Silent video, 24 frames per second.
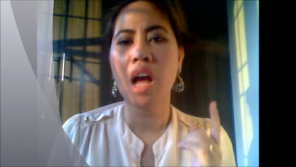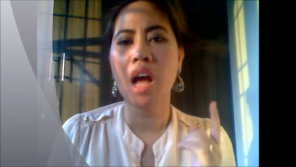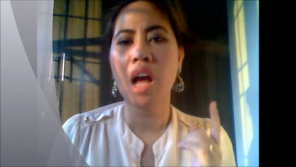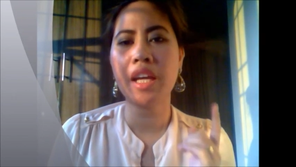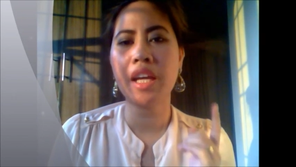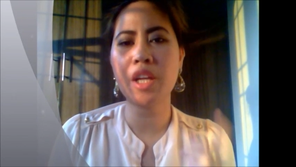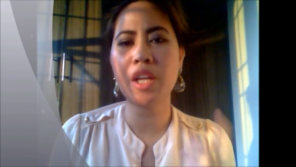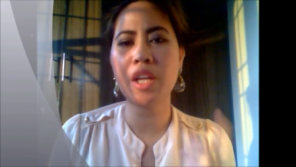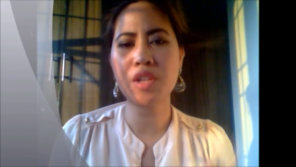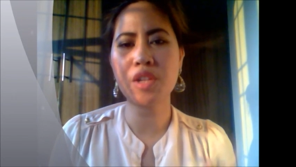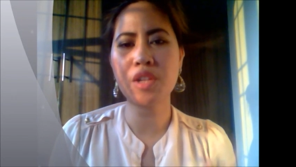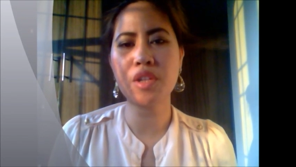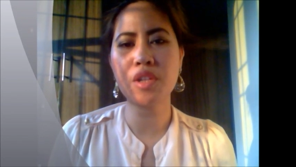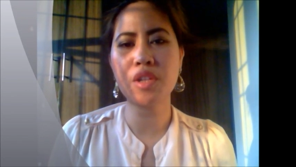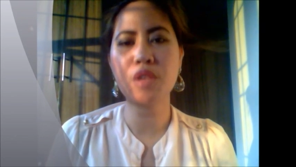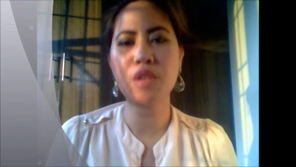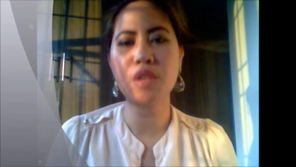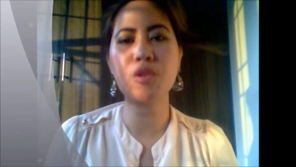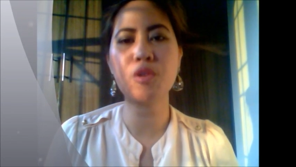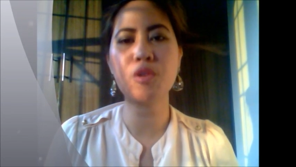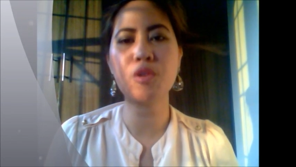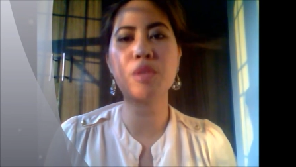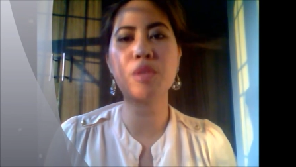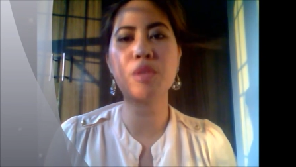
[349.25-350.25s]
It also
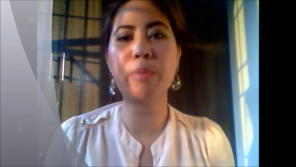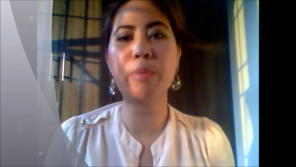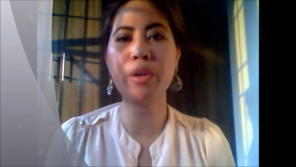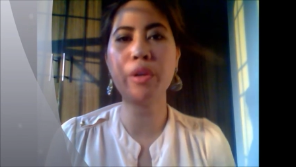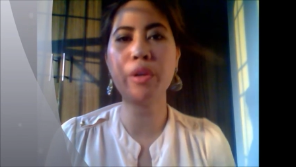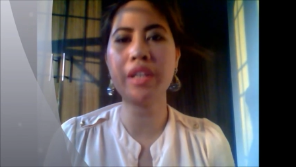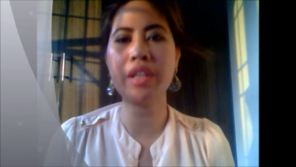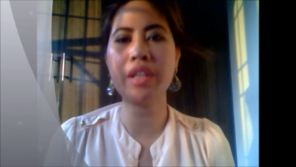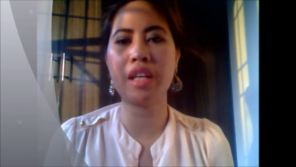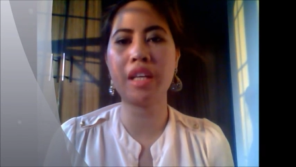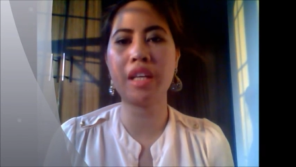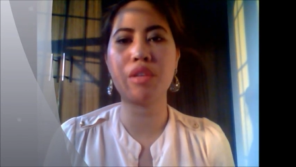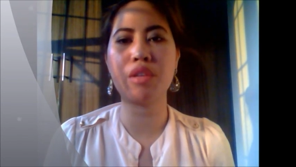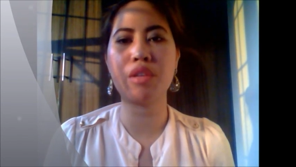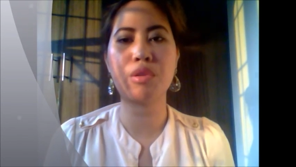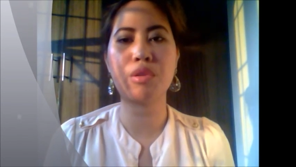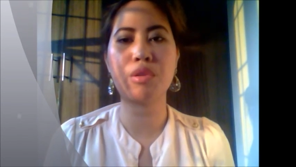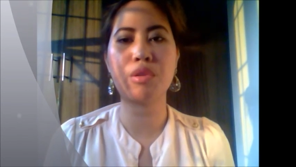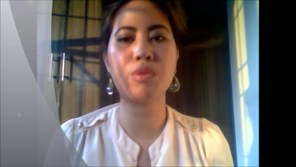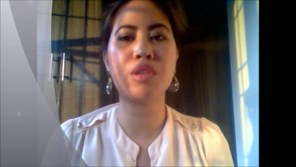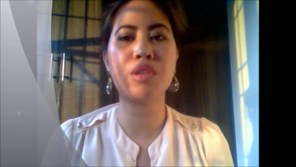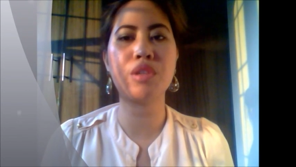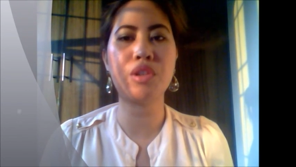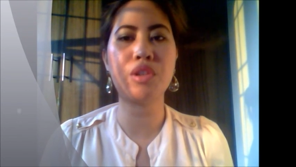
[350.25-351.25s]
includes bullying
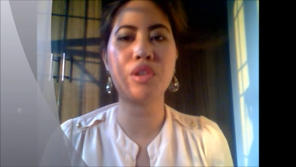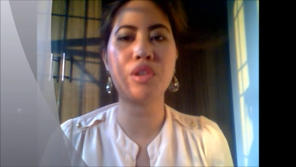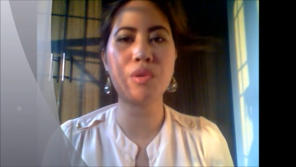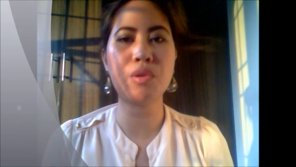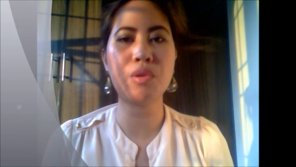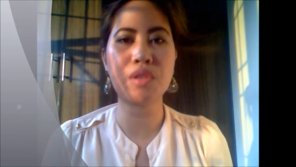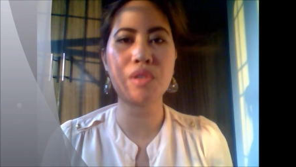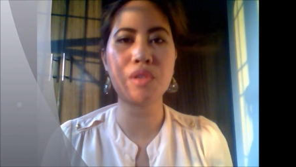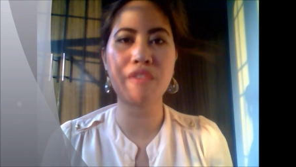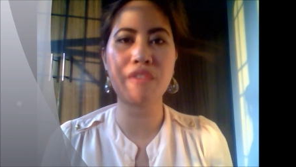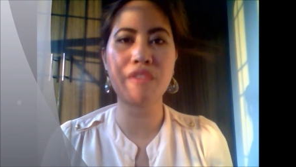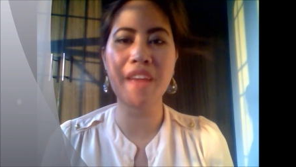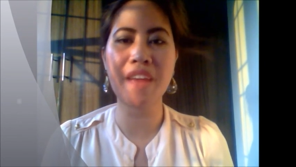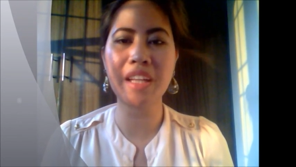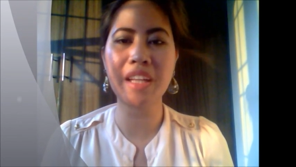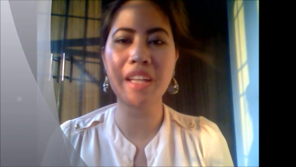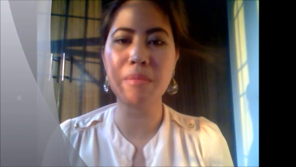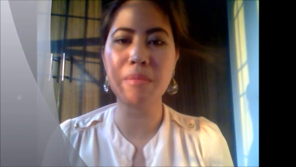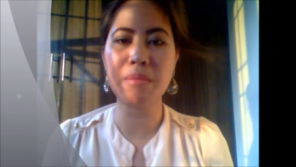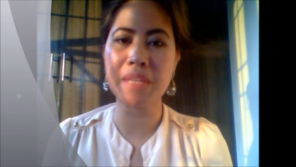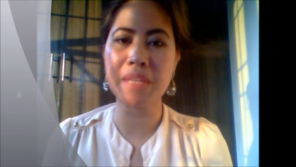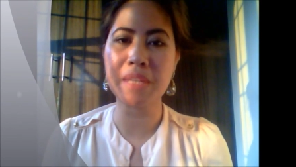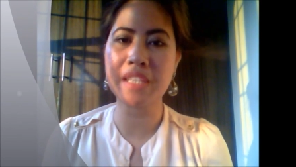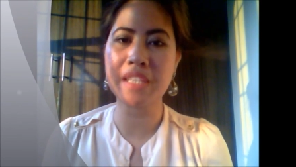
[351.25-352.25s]
through the use of any
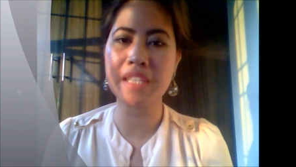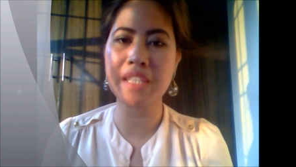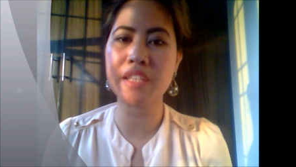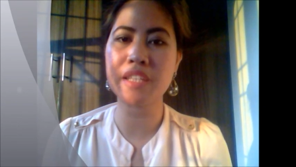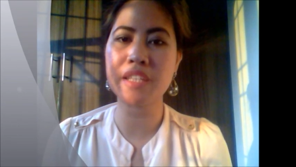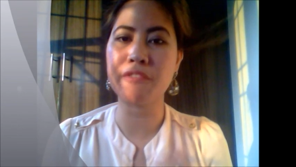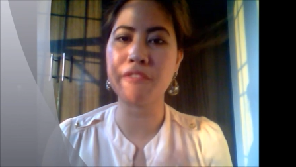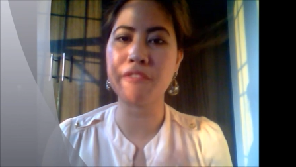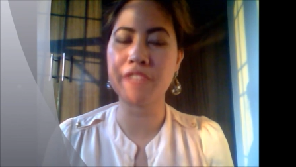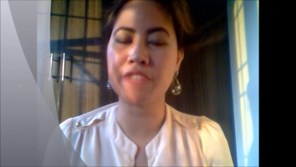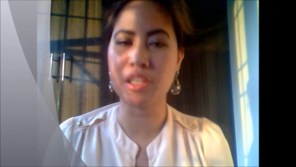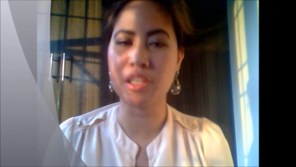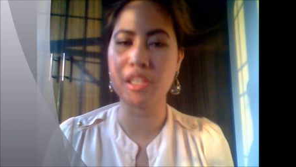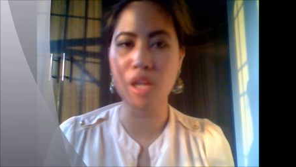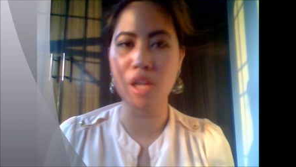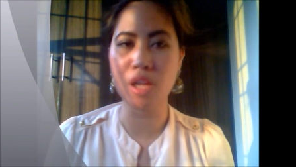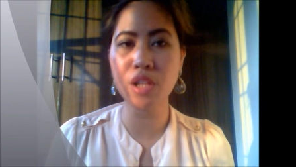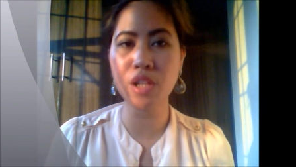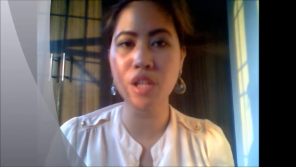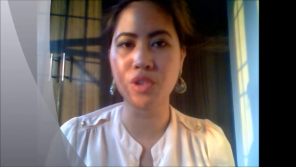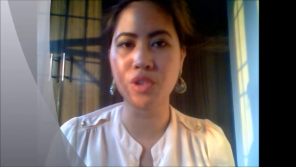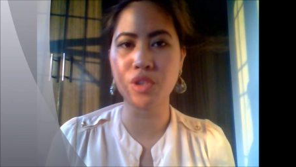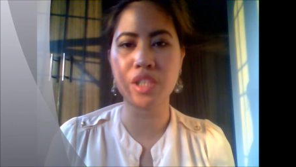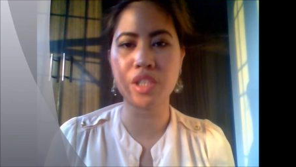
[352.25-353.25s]
means of
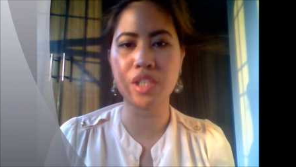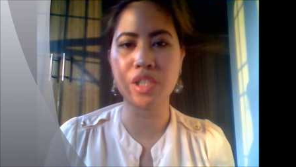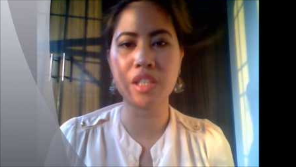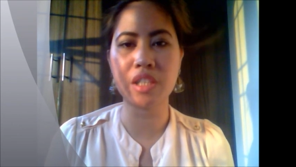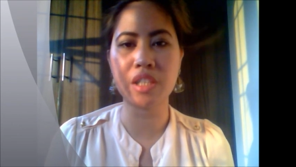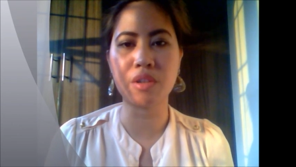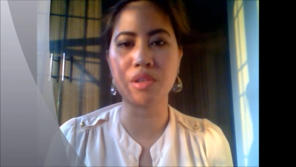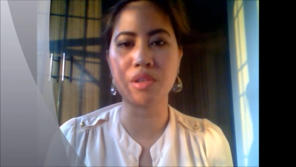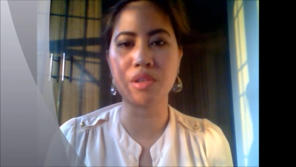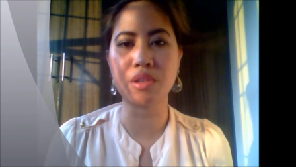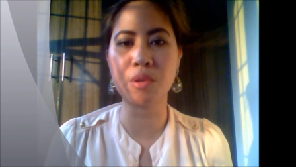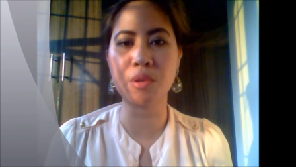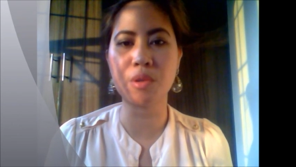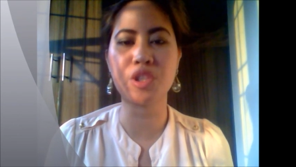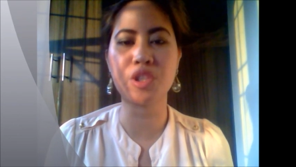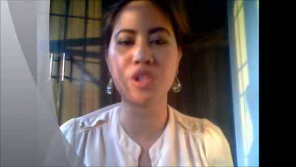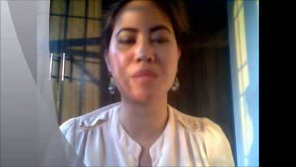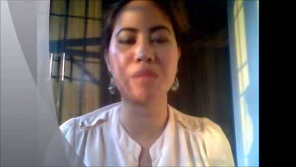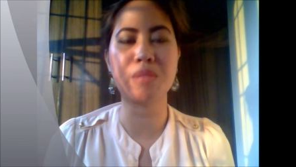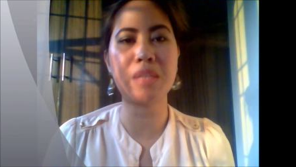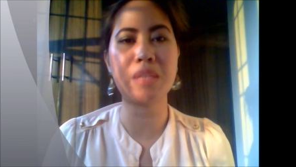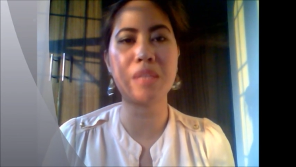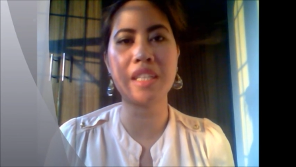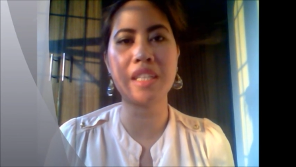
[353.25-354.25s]
technology or social
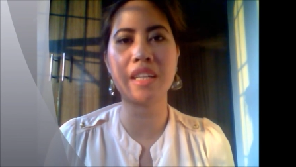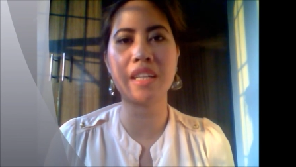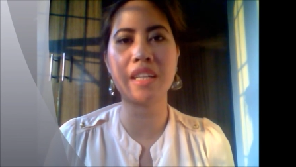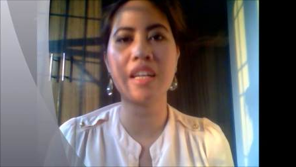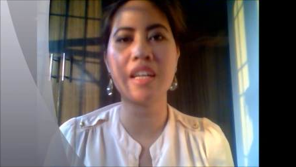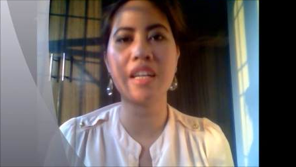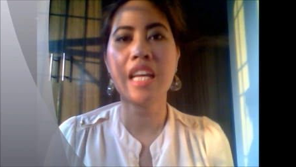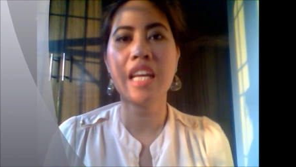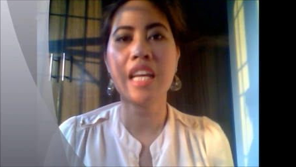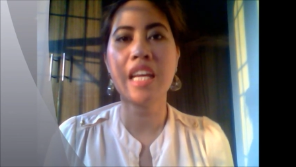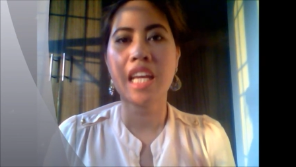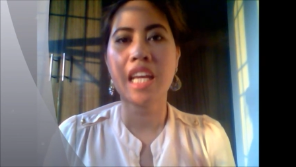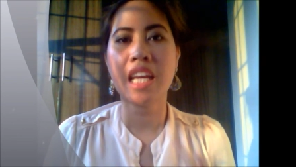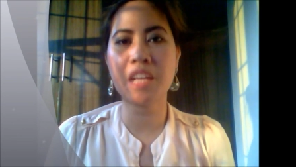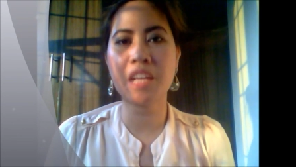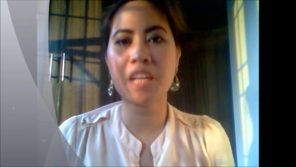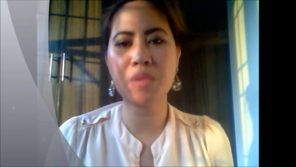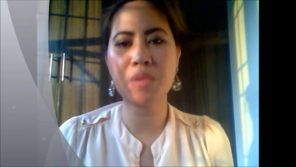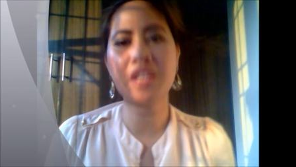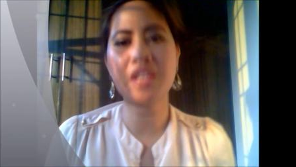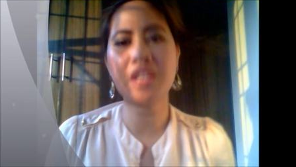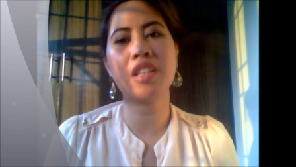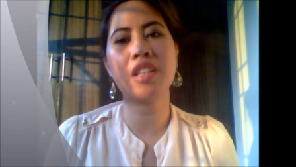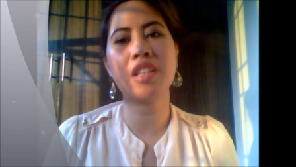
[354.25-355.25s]
media and
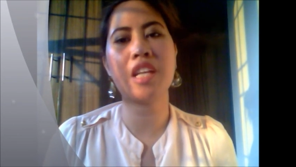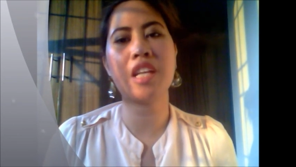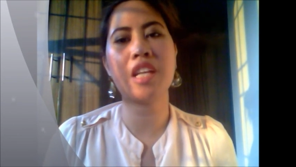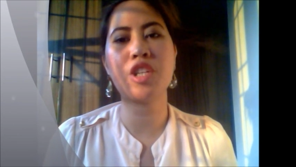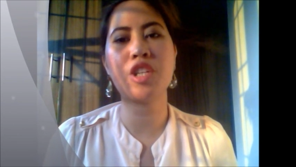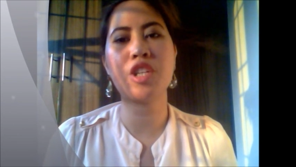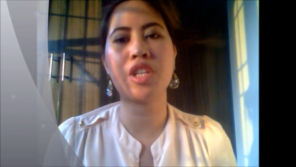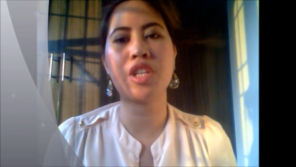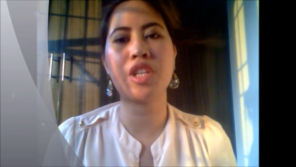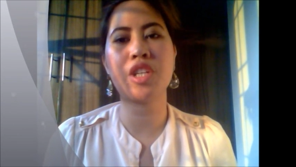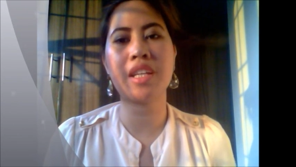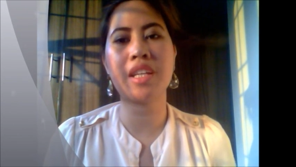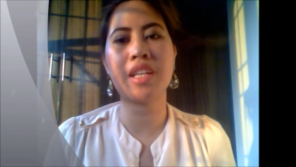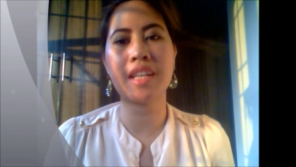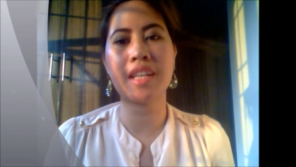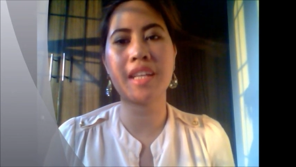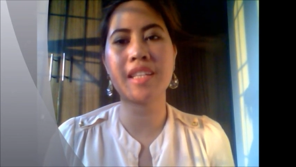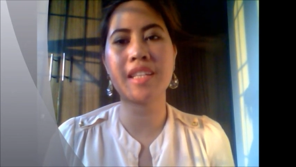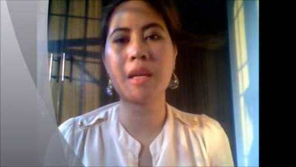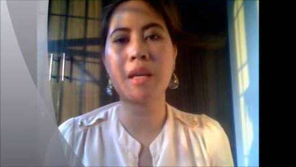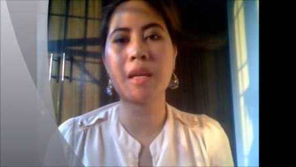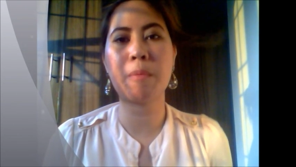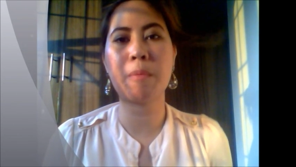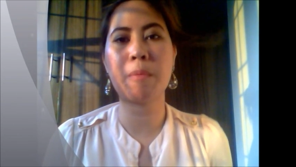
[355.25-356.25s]
retaliation against
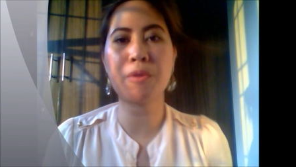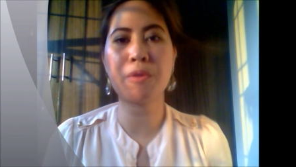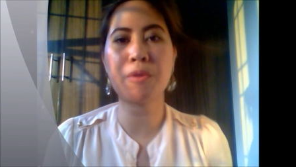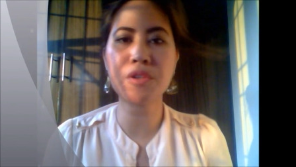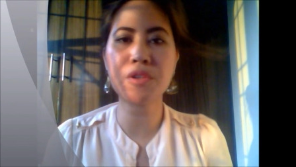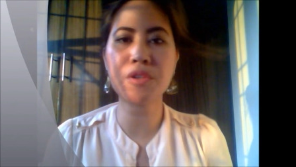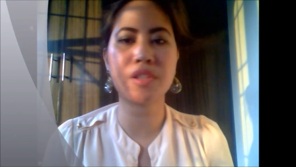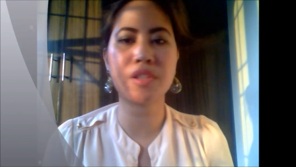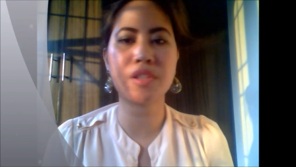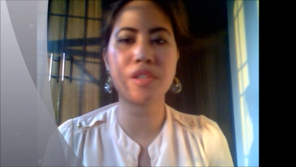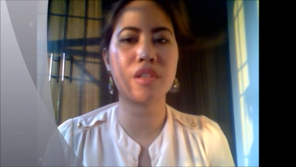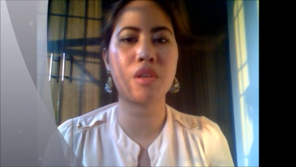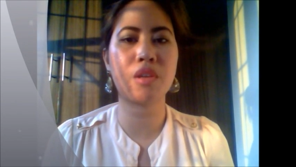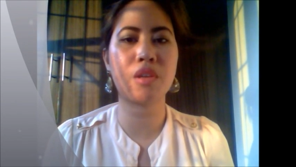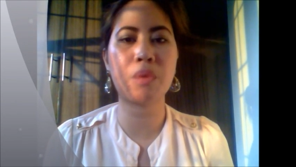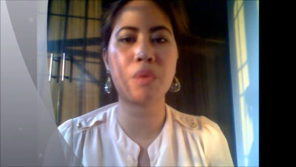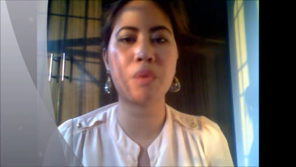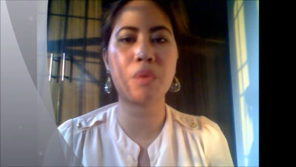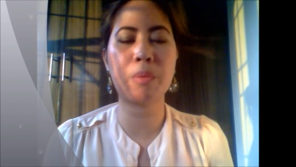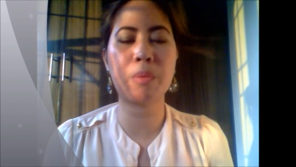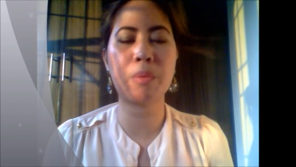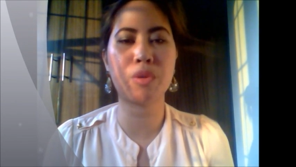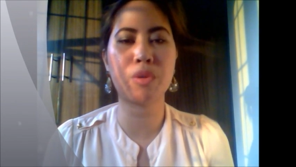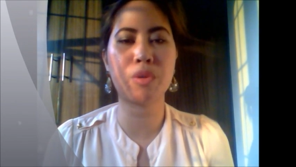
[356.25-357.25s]
a person who
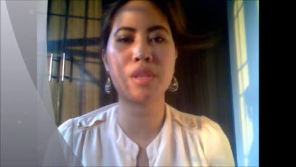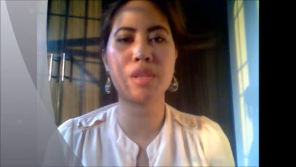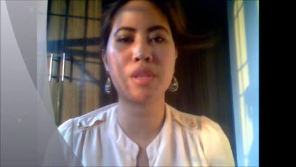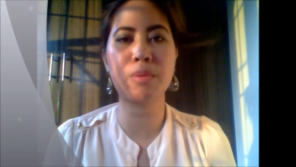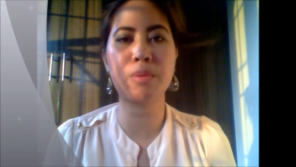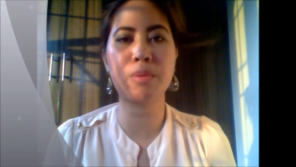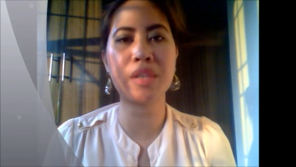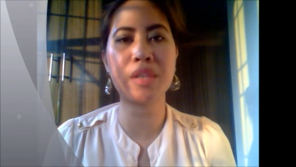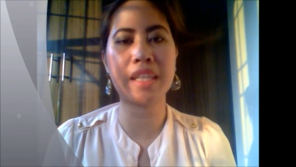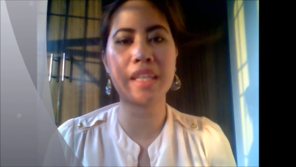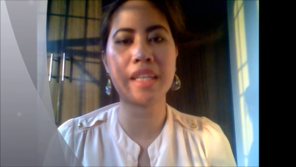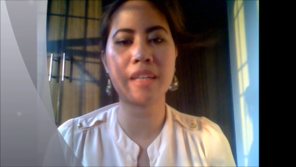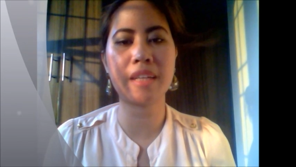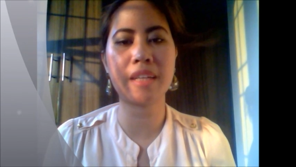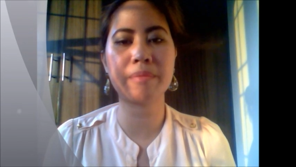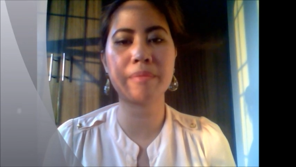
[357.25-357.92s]
reports bullying.